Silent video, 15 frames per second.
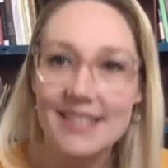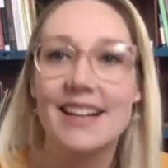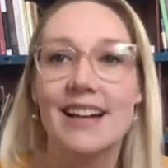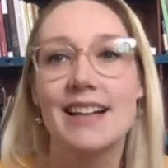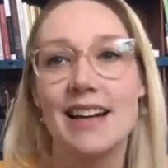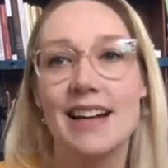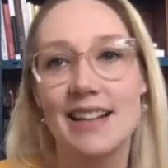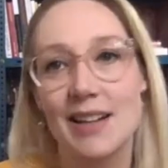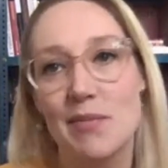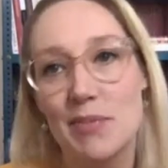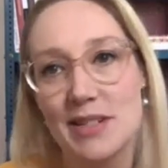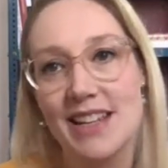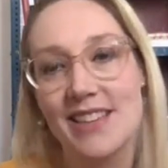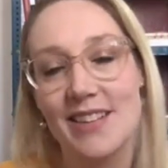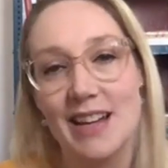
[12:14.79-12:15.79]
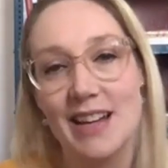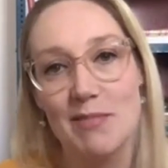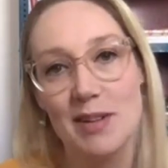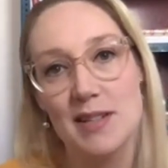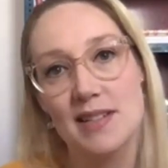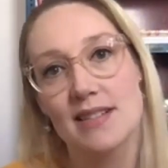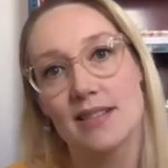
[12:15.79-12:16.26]
a, a, particular
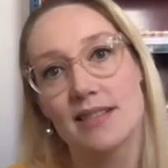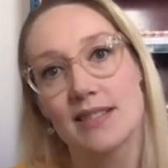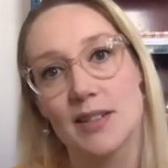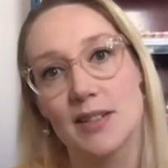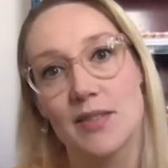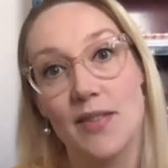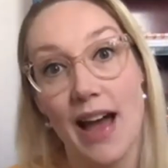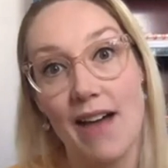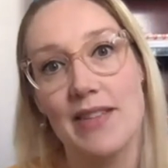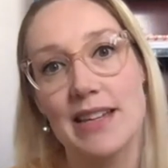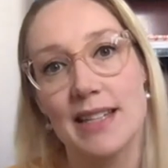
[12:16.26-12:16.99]
image sort of having